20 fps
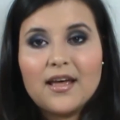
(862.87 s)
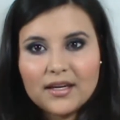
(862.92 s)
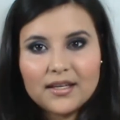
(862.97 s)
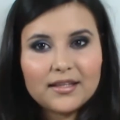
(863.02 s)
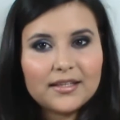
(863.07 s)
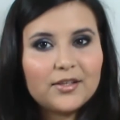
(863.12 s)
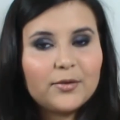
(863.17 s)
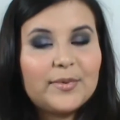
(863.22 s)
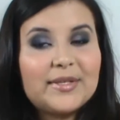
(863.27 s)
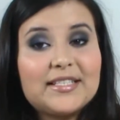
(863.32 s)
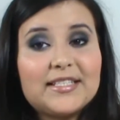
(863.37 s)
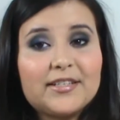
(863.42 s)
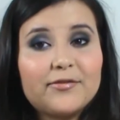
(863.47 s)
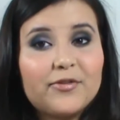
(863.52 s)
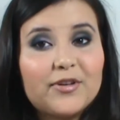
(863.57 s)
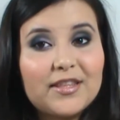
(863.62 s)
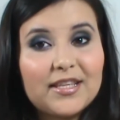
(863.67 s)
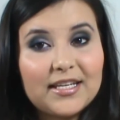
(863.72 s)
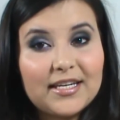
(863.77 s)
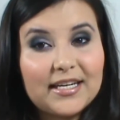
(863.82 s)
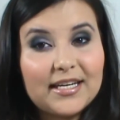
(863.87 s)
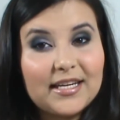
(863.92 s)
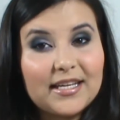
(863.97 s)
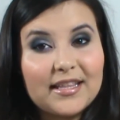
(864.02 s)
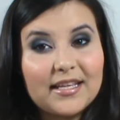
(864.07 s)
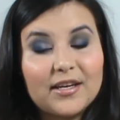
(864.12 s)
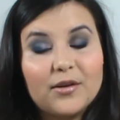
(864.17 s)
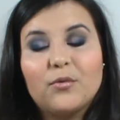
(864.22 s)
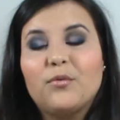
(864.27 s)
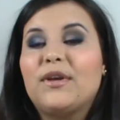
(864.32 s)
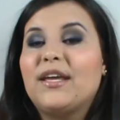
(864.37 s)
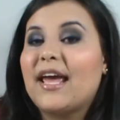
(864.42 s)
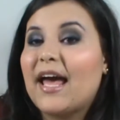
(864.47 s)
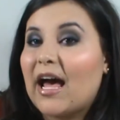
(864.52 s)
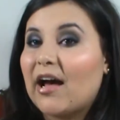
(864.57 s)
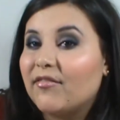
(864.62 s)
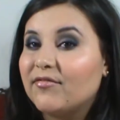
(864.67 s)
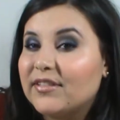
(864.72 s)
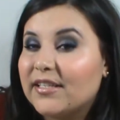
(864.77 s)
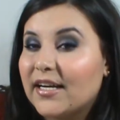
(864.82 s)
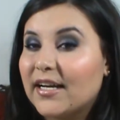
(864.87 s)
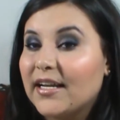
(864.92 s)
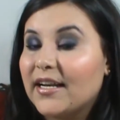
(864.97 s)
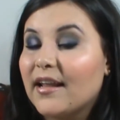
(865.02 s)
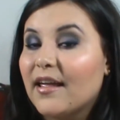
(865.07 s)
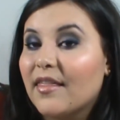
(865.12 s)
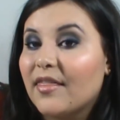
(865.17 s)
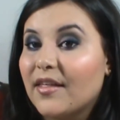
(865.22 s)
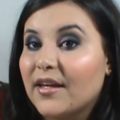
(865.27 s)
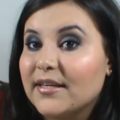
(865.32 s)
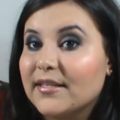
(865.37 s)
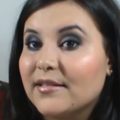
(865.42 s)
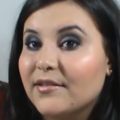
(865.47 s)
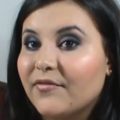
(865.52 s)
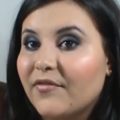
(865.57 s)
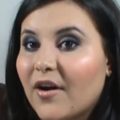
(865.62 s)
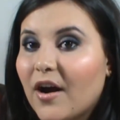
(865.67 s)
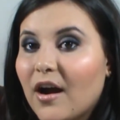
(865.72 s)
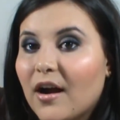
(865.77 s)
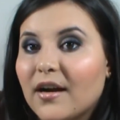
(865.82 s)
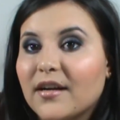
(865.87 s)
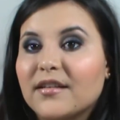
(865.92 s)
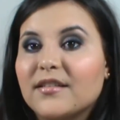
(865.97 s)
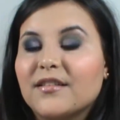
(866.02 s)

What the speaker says: a little bit different than anything we have done thus far.